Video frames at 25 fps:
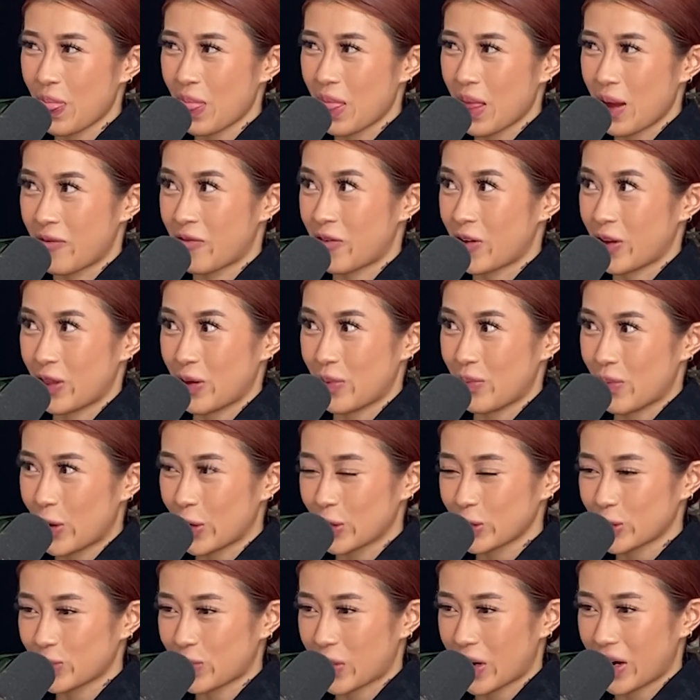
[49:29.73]
for the
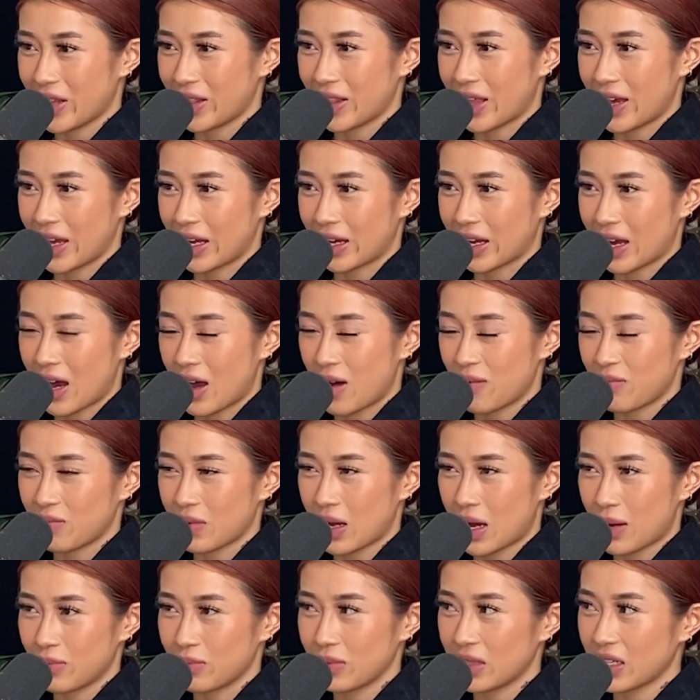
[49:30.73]
most part, like,
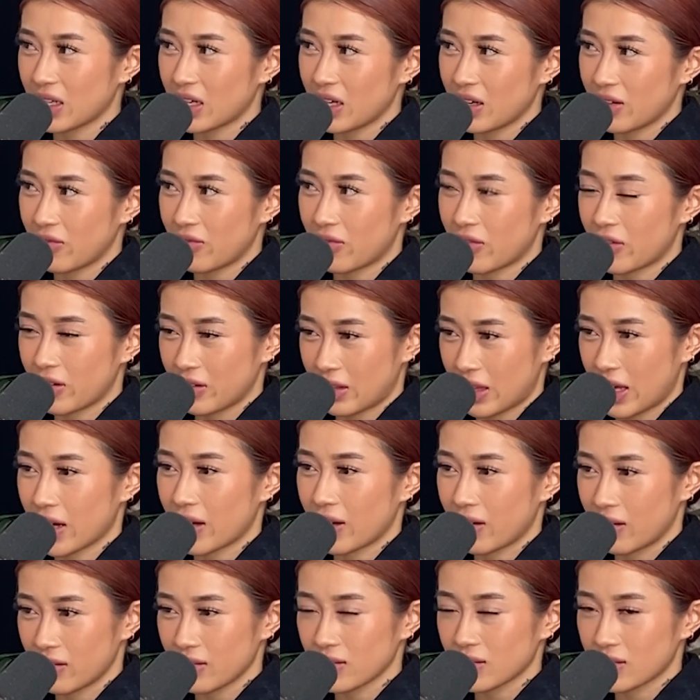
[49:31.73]
I'm looking for, like,
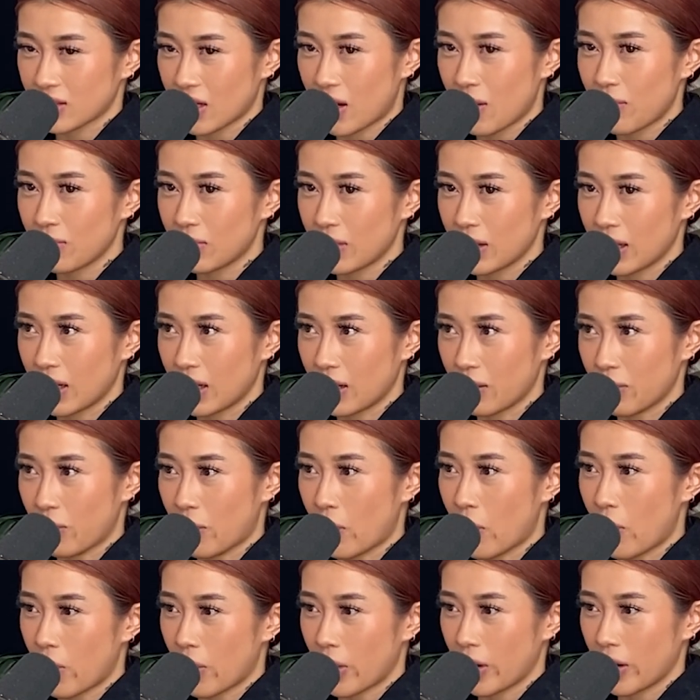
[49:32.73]
something
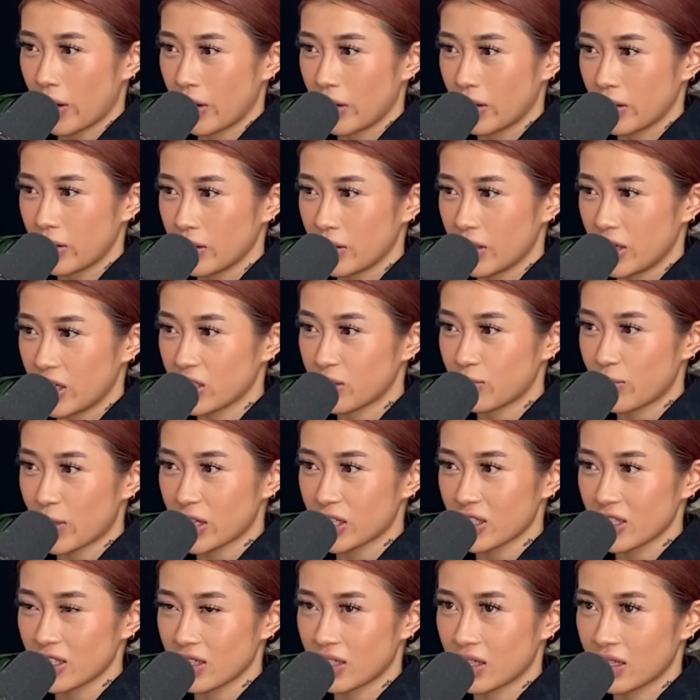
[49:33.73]
more,
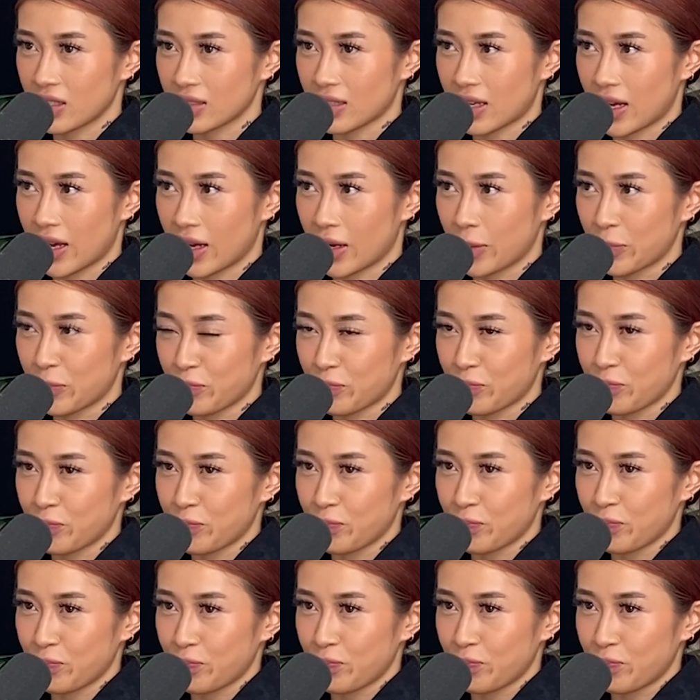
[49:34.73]
especially because, like,
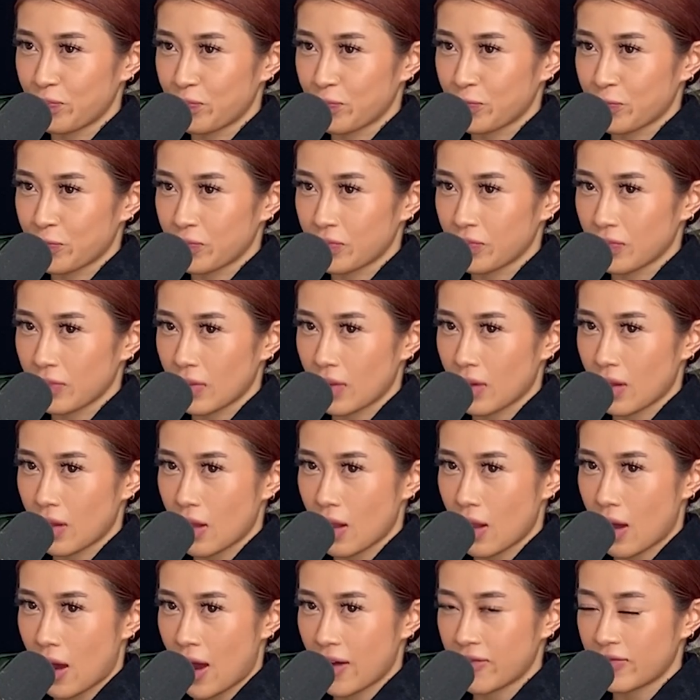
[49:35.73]

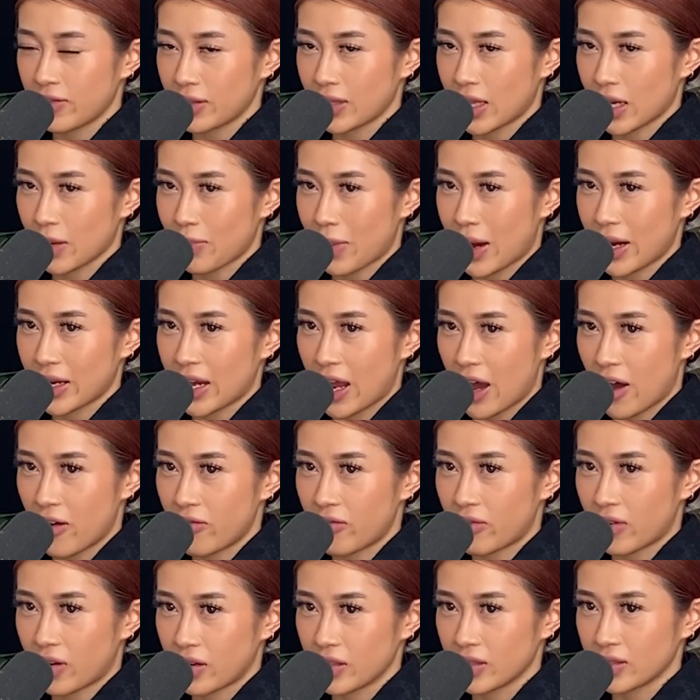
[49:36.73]
I feel like my
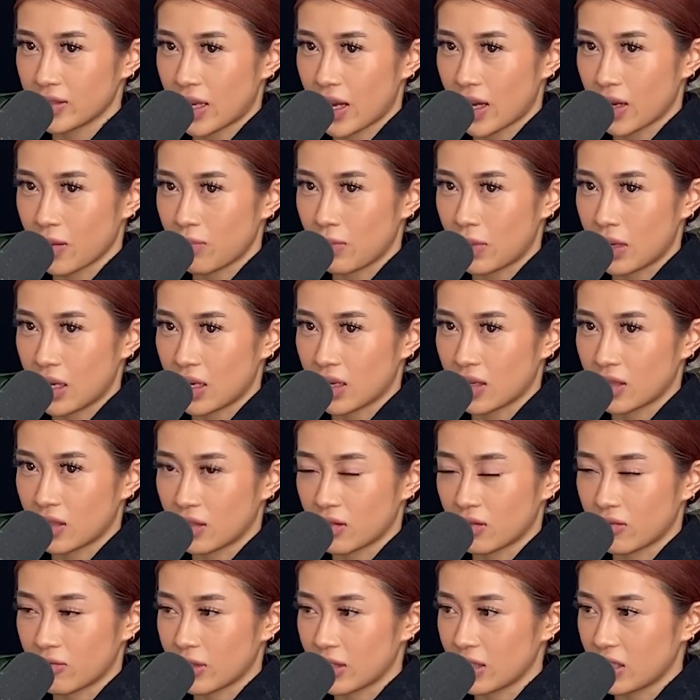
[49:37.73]
downfall is, like, being in
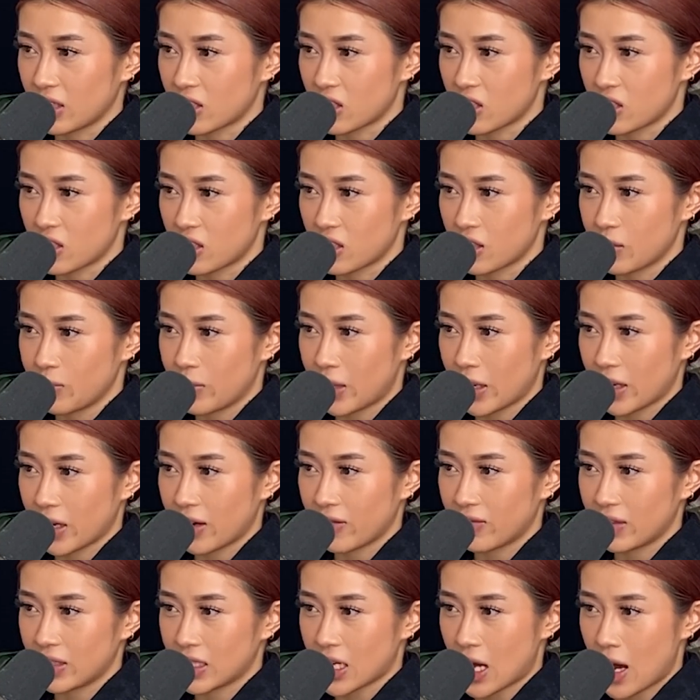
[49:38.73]
a relationship. Like,
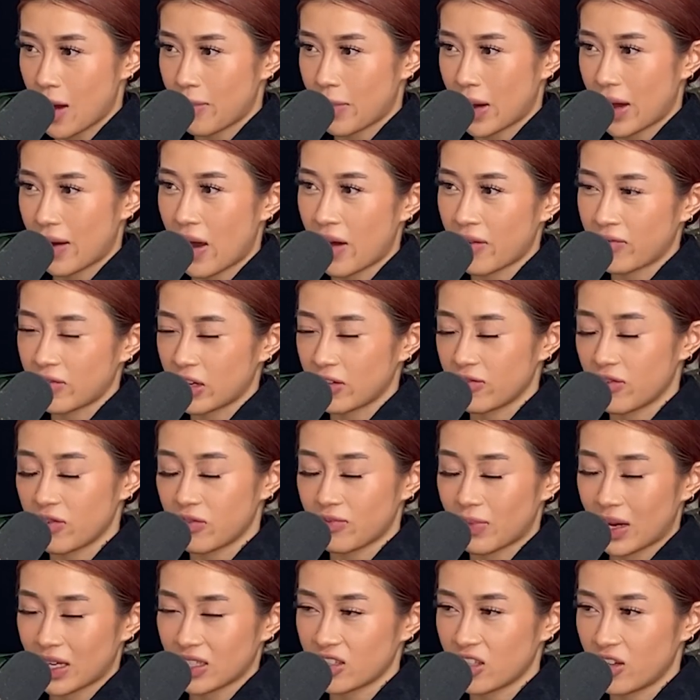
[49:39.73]
every time I've given
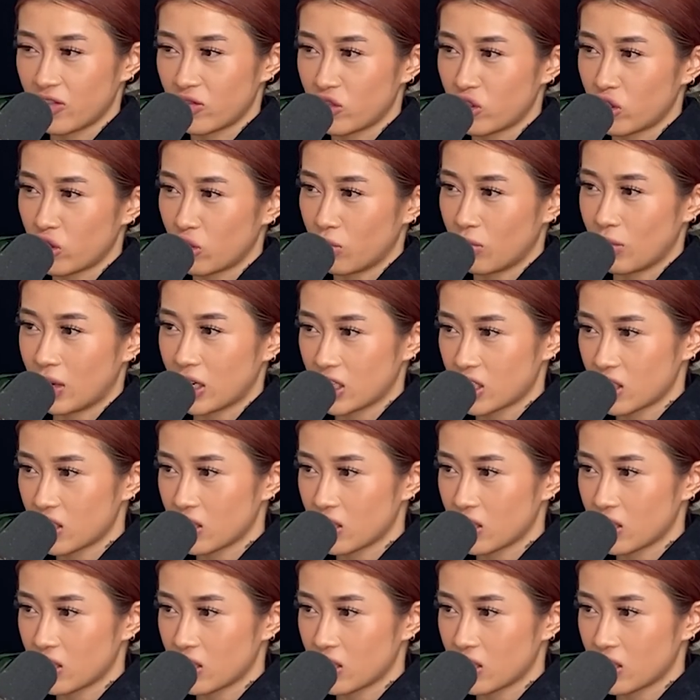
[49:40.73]
myself too much